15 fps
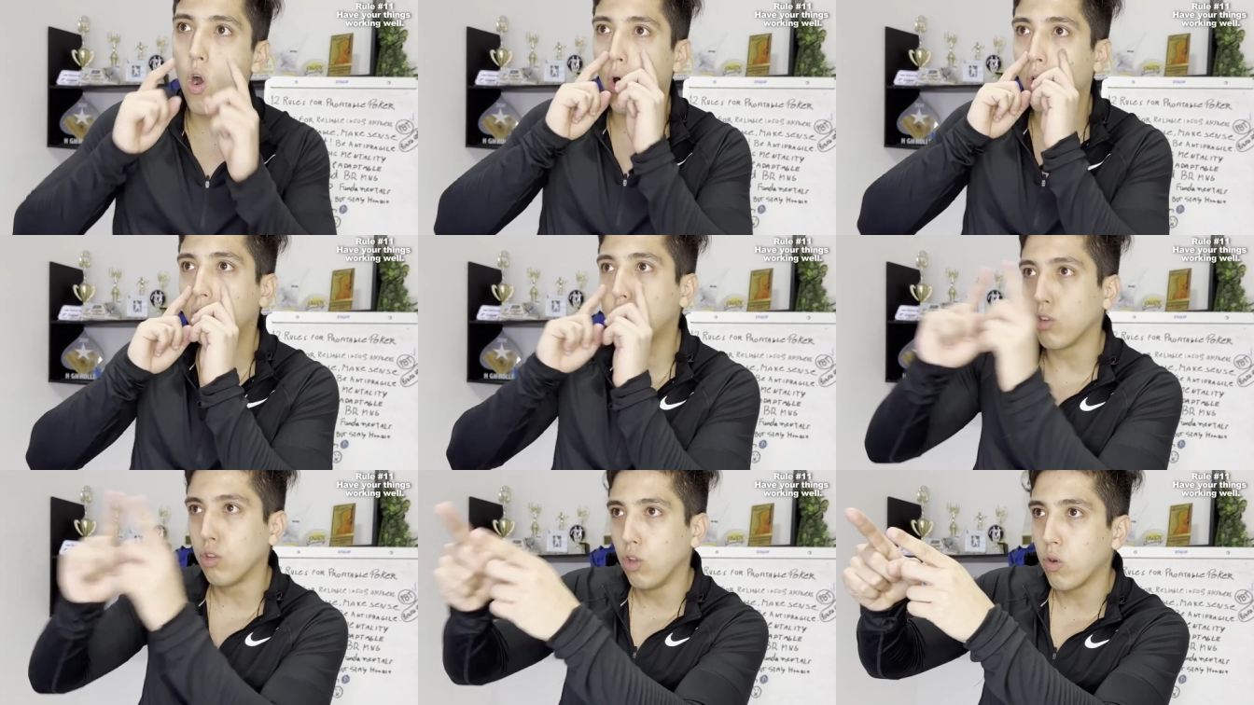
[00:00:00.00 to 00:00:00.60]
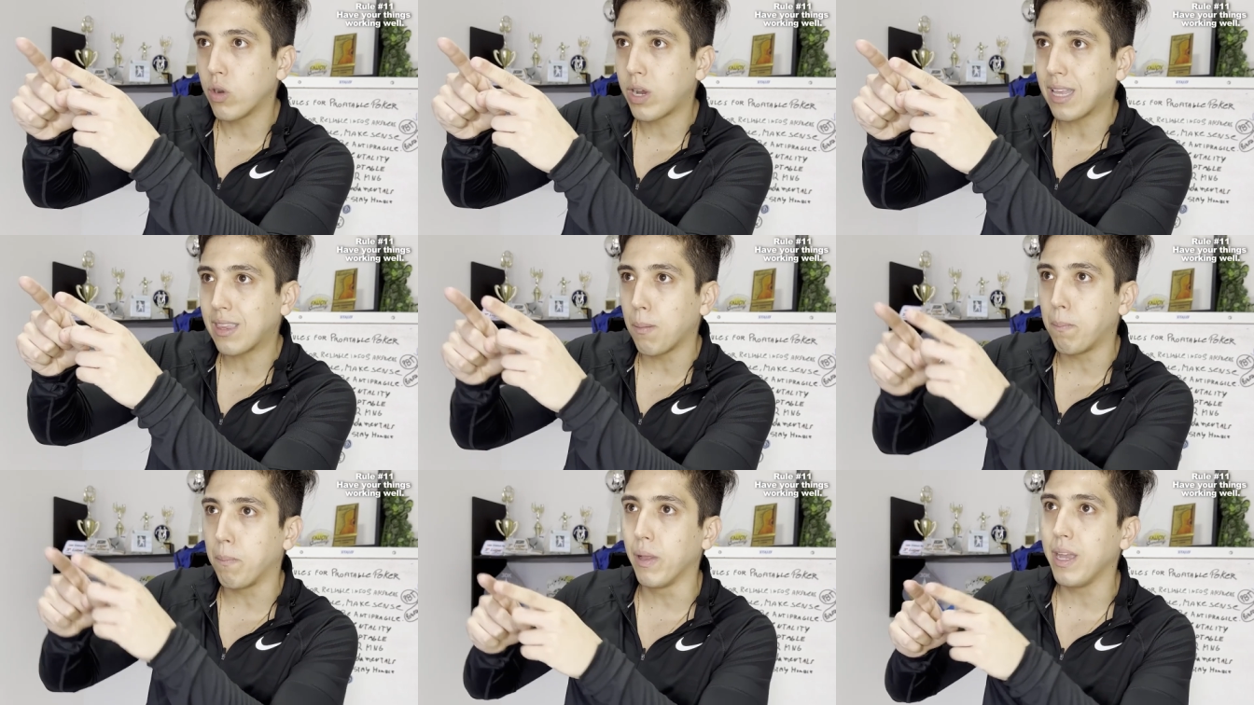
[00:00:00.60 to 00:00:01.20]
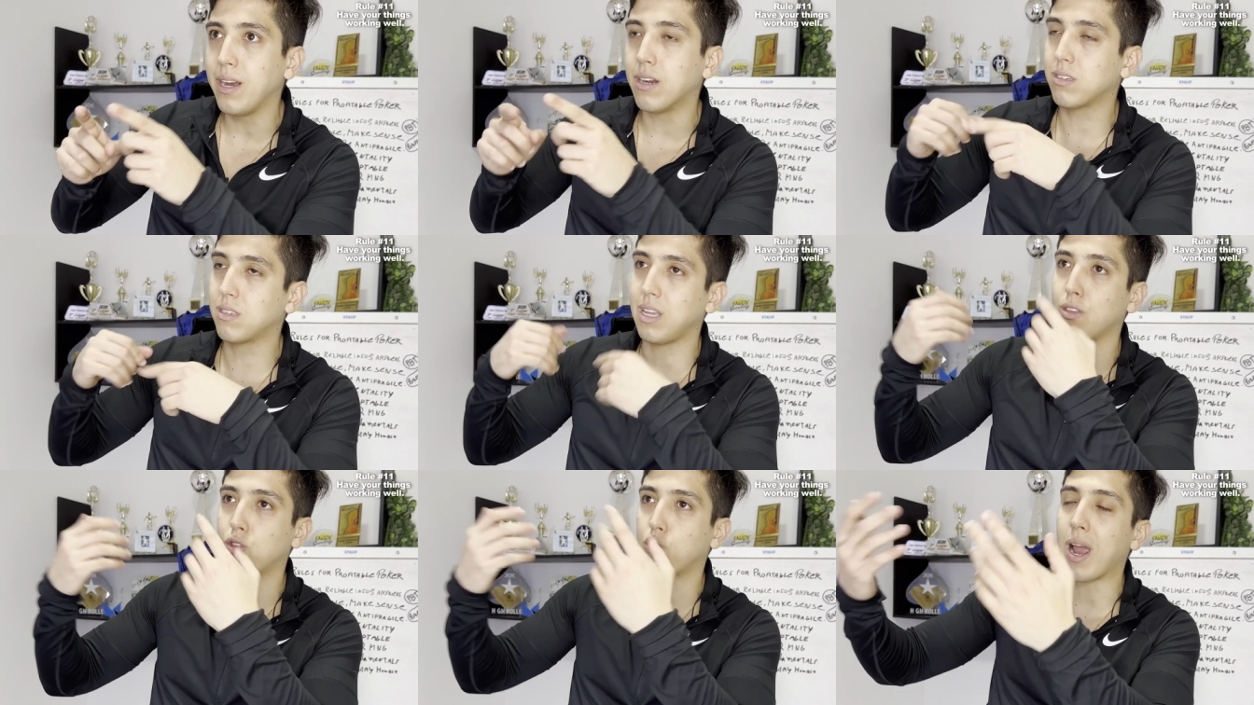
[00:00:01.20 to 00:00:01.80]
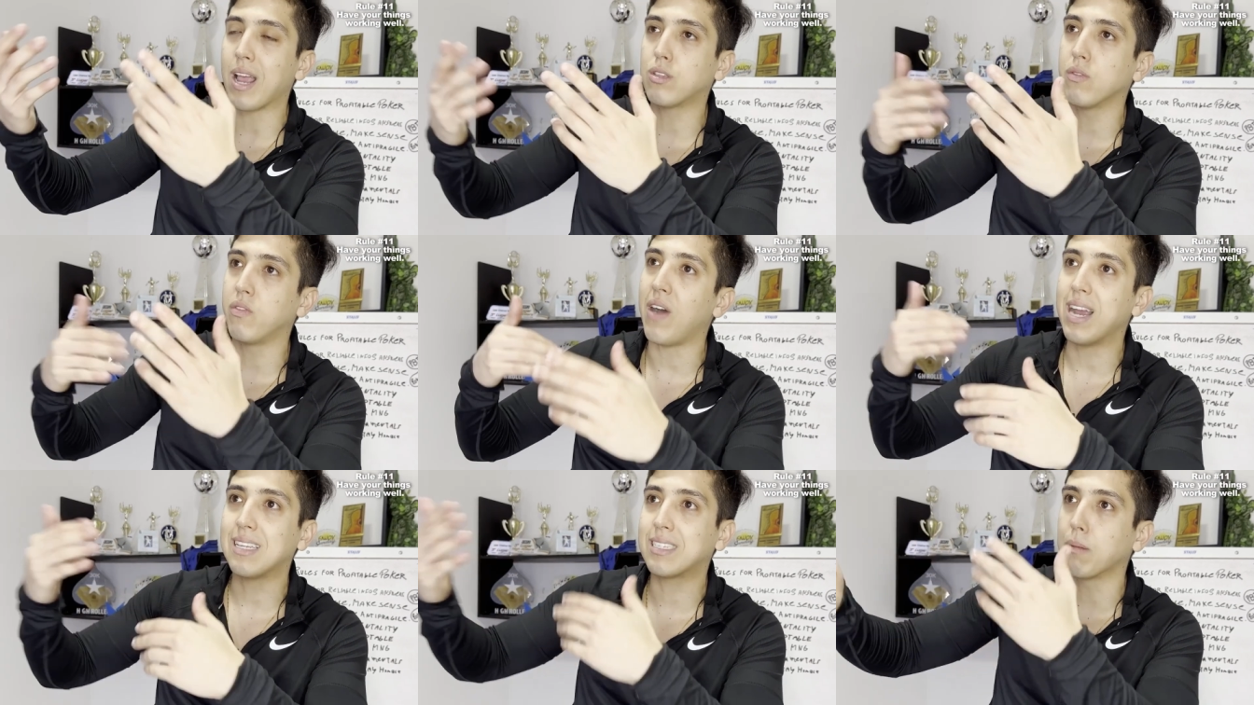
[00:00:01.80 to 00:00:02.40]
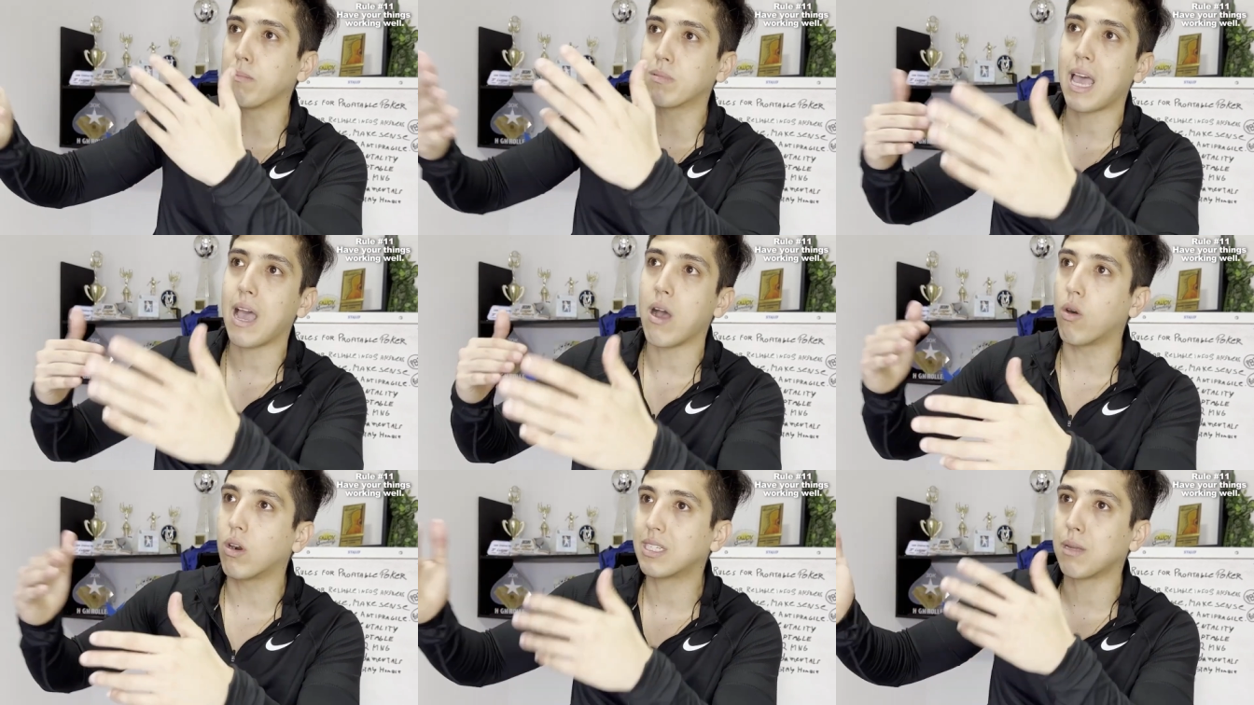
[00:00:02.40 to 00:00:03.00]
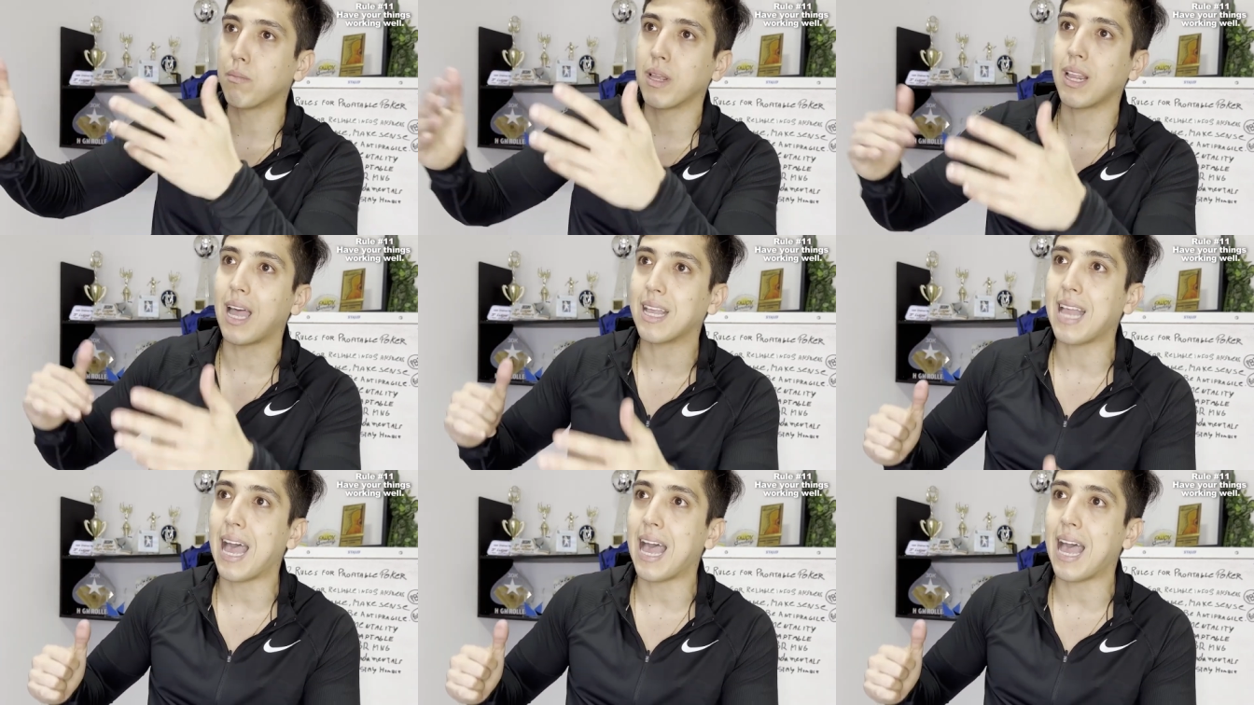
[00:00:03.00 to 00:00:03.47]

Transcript: or to look at the players and try to find some tell or something like